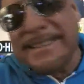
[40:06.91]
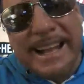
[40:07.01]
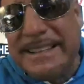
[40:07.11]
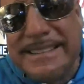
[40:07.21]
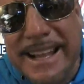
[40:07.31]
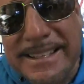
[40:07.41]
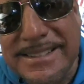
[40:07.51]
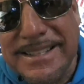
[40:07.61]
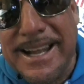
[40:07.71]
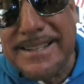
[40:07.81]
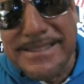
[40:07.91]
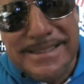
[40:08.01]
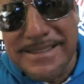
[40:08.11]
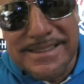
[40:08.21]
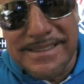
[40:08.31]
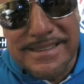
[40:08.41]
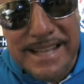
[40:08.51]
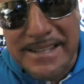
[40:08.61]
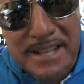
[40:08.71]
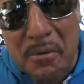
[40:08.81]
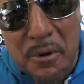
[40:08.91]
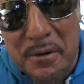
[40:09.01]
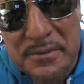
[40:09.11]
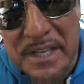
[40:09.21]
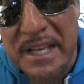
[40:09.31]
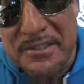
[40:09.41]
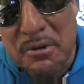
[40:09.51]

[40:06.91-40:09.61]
That's not what I'm saying.